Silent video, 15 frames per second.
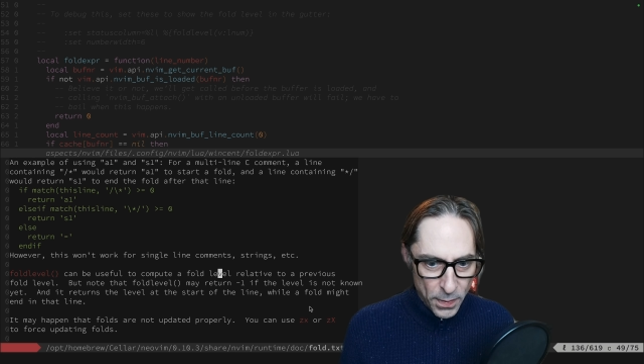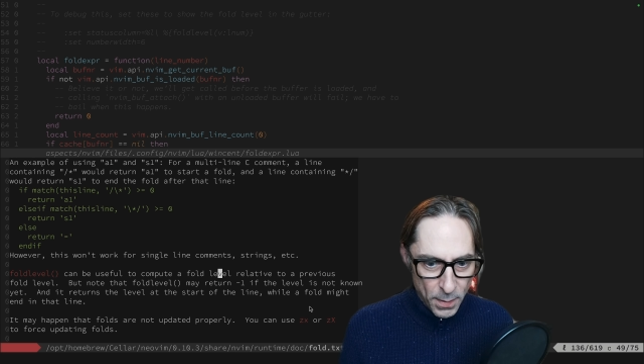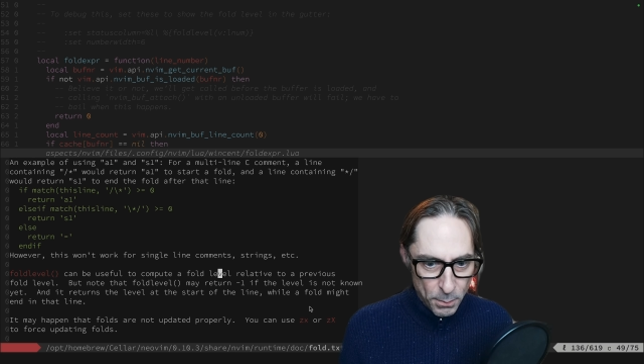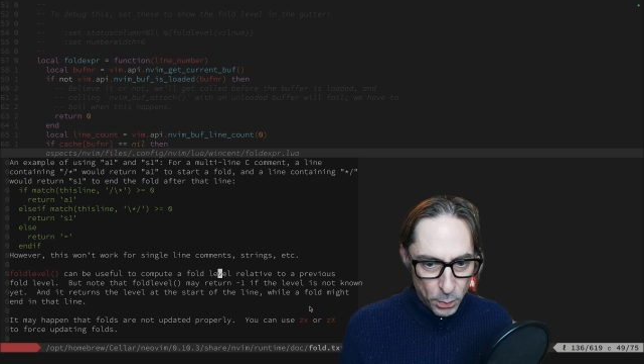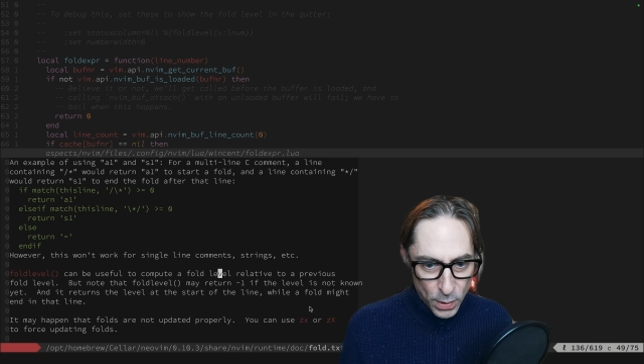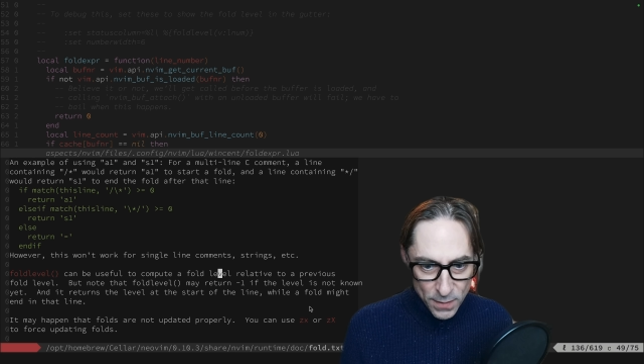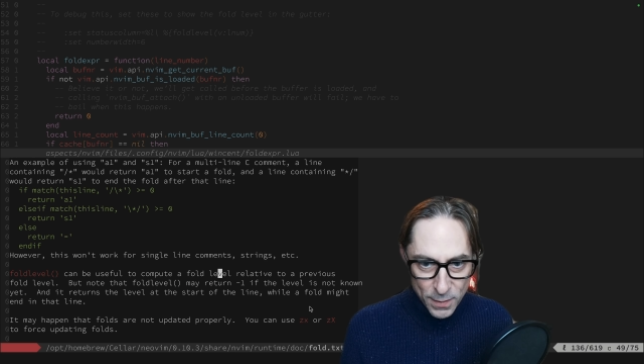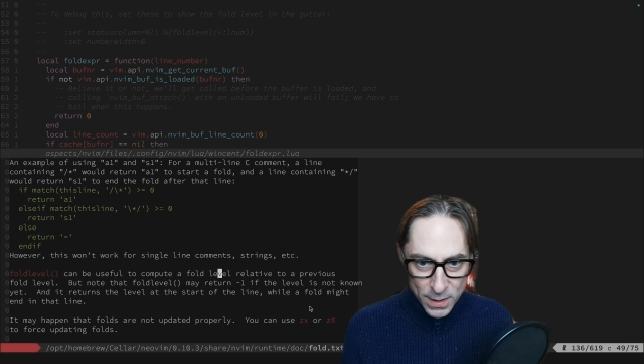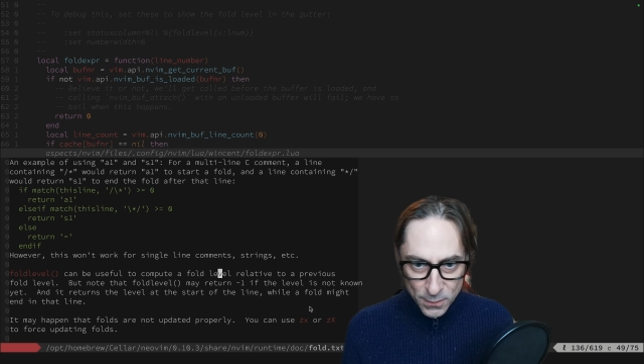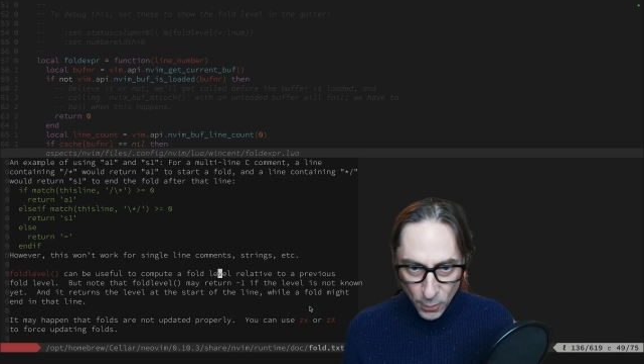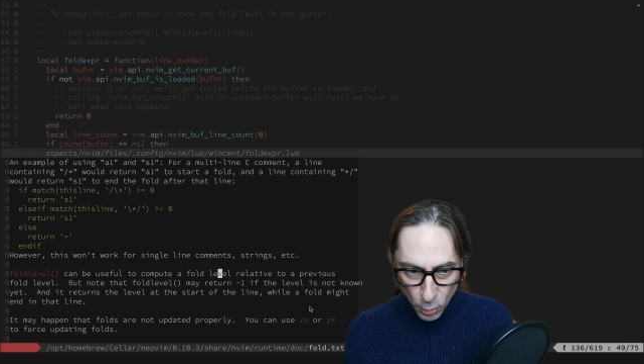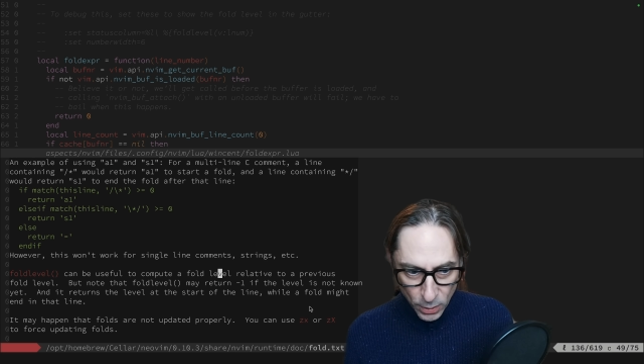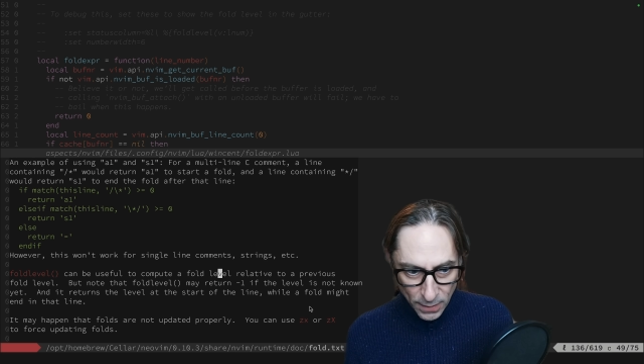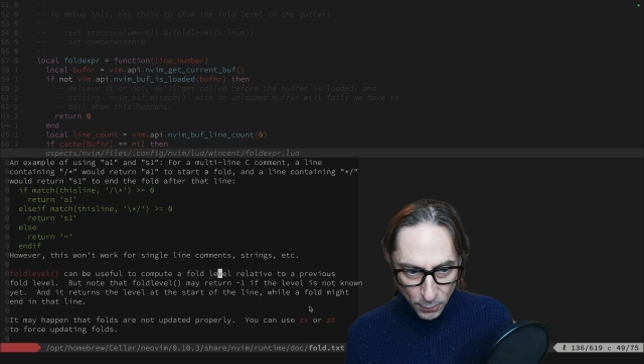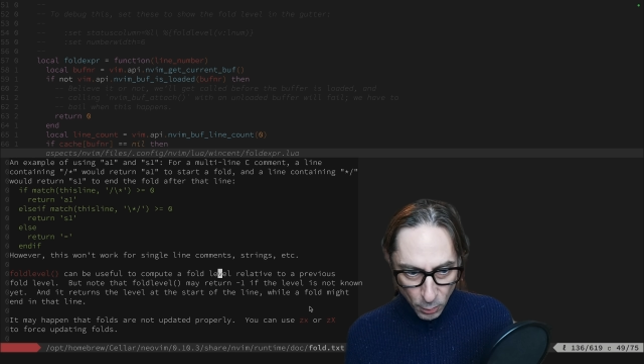the previous
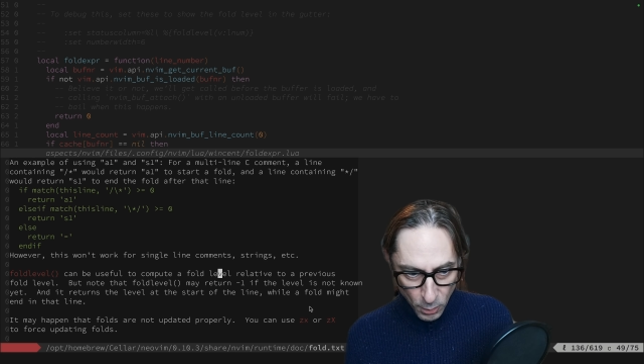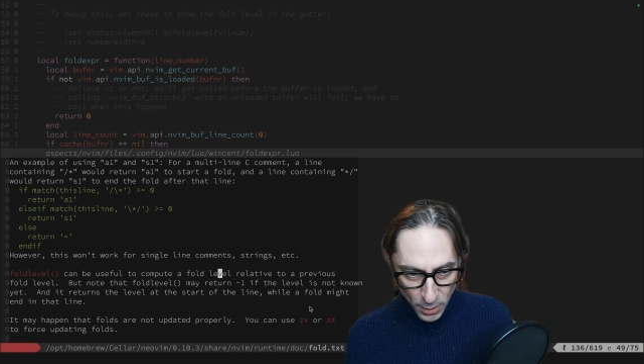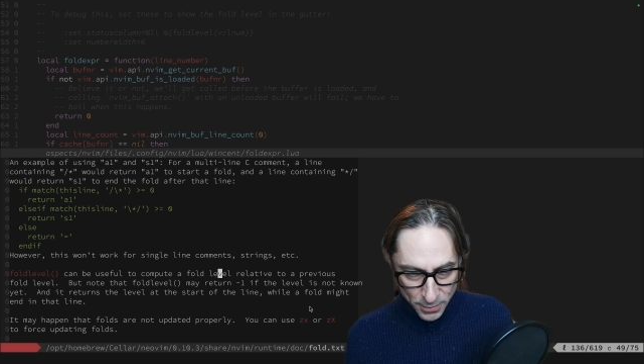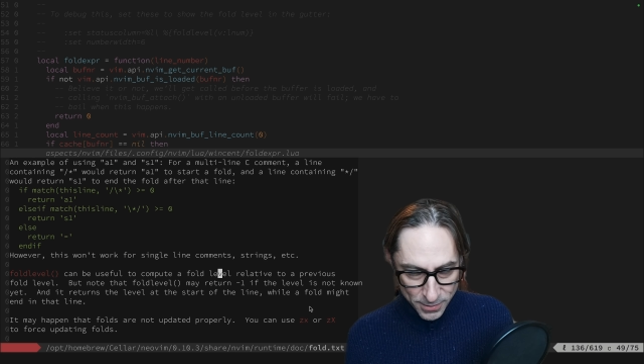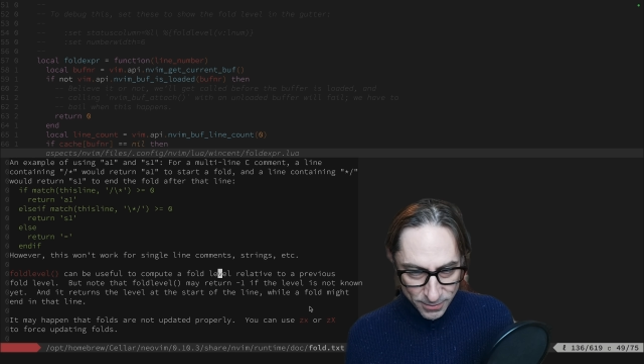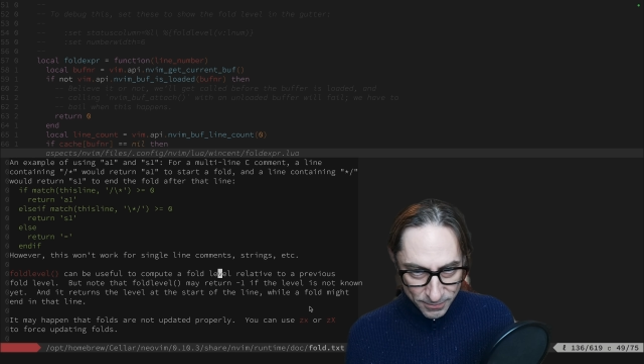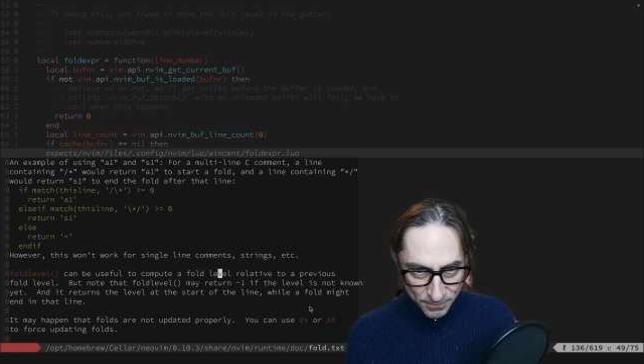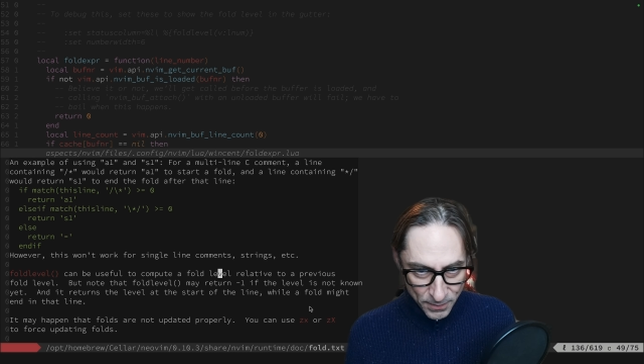fold level was.